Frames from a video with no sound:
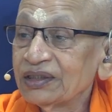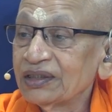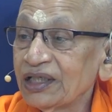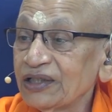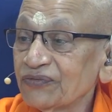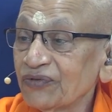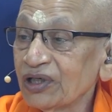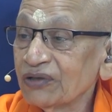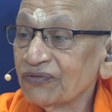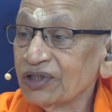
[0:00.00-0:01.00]
That is
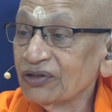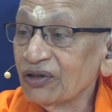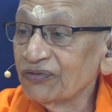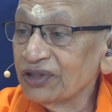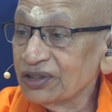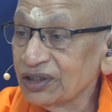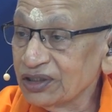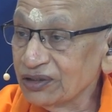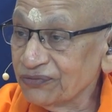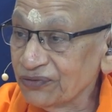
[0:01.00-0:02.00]
what one is always
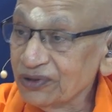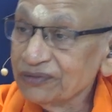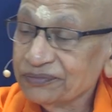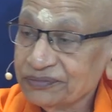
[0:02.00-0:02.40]
searching for.